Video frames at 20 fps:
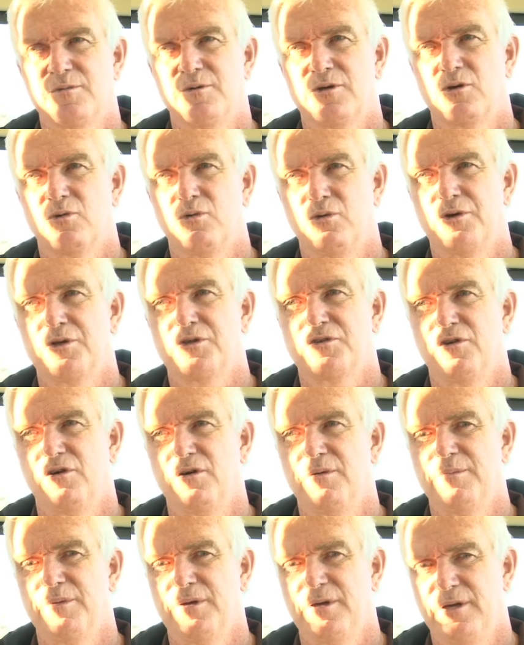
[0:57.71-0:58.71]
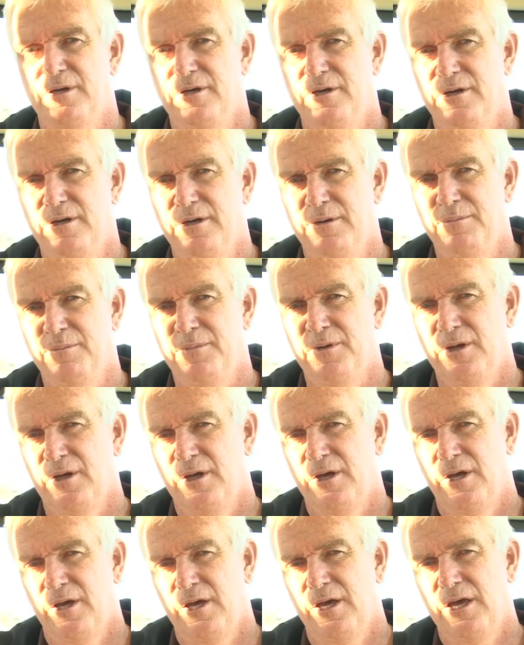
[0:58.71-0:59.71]
by quarter time,
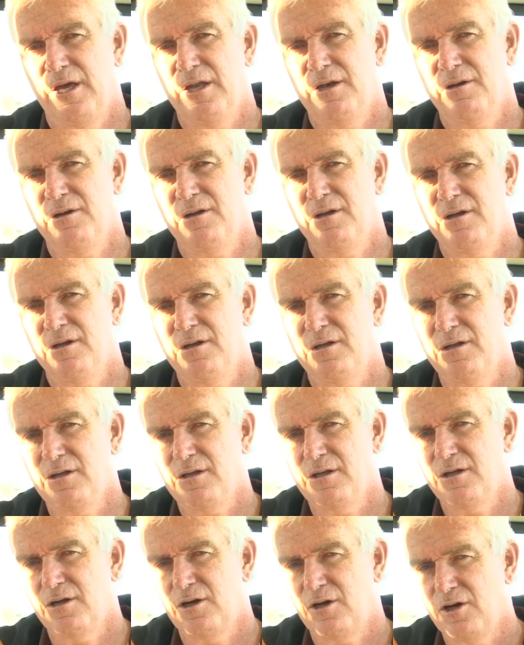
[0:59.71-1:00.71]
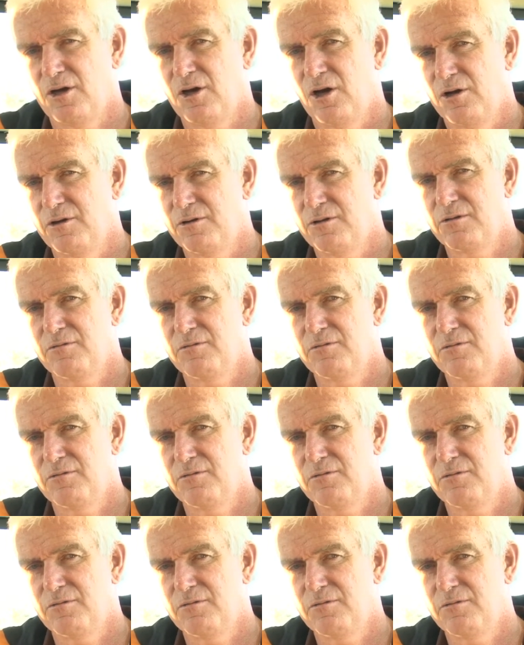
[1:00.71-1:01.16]
and I